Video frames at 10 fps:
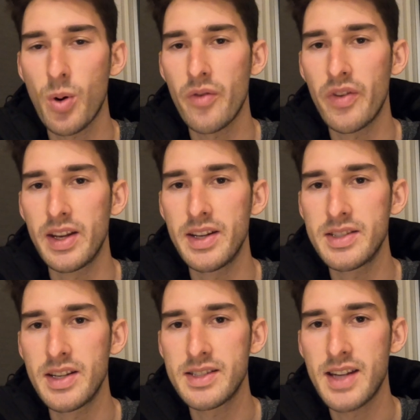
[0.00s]
probably the
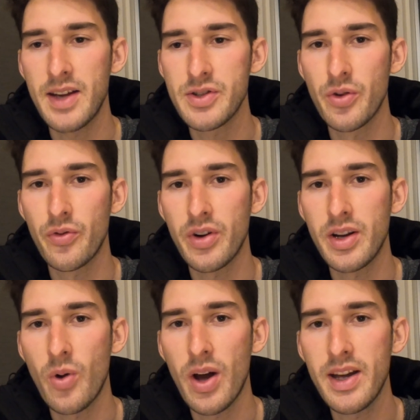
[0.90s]
easiest
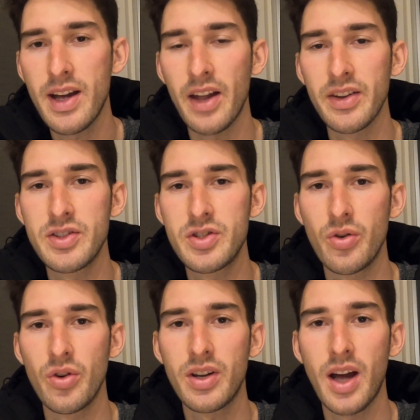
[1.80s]
hassle-free way, unless
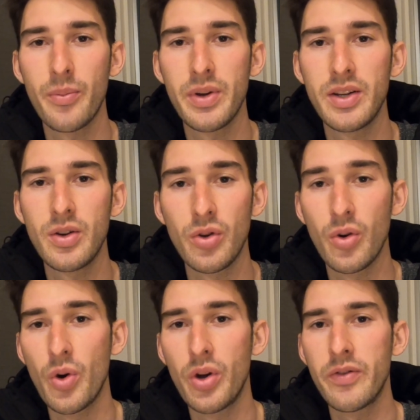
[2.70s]
your company who you're
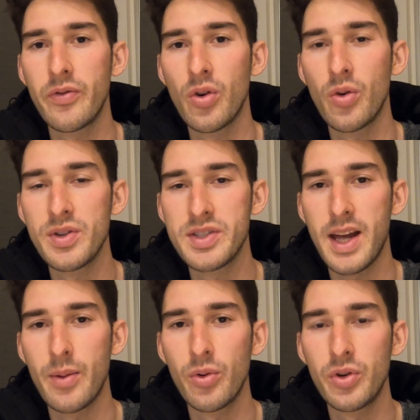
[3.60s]
working for was
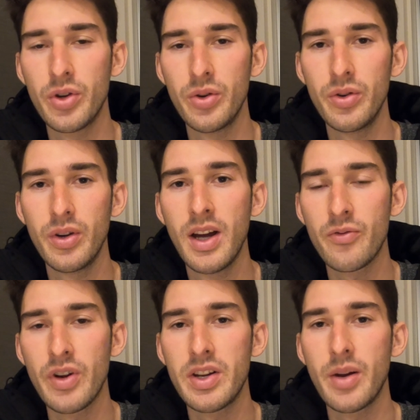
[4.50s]
able to
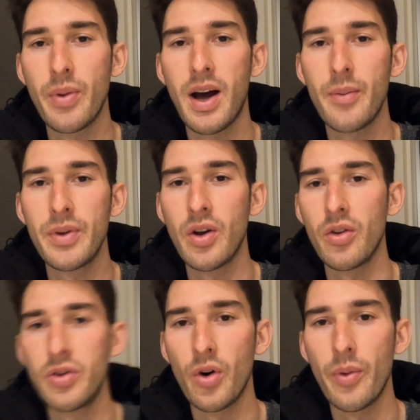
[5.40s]
rent an apartment
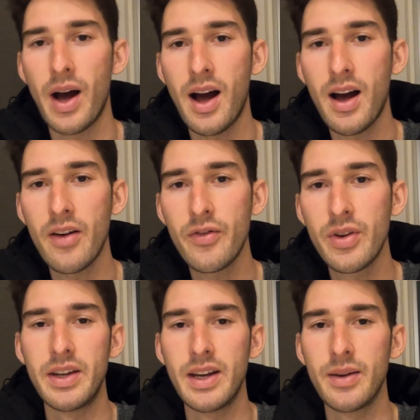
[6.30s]
on your behalf.
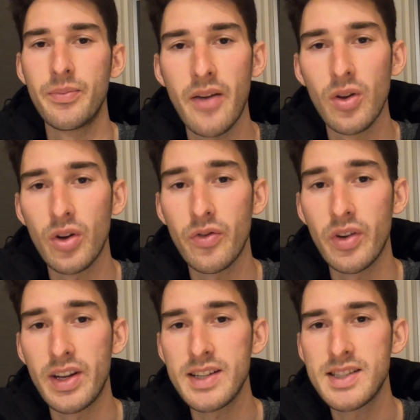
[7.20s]
But yeah, have a look for
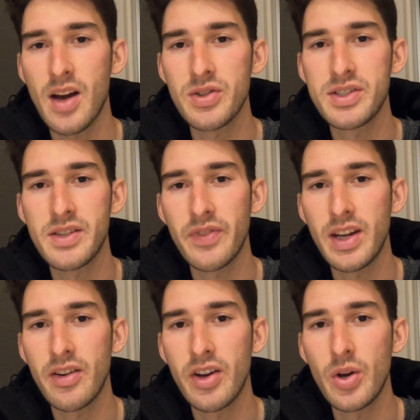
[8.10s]
guest houses in
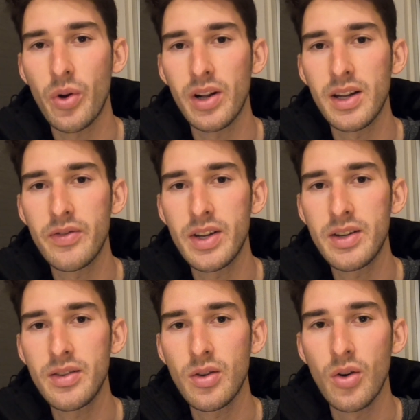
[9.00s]
the area you want to live
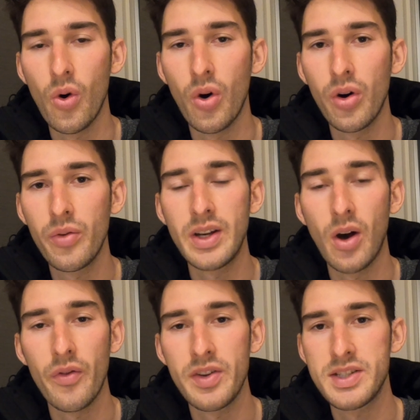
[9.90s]
in, or yeah,
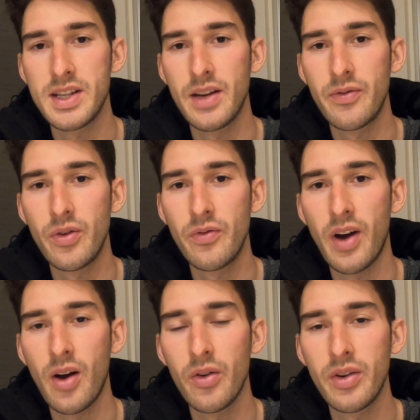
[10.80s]
obviously if you
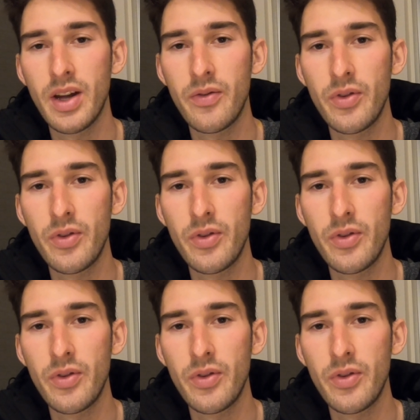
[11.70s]
found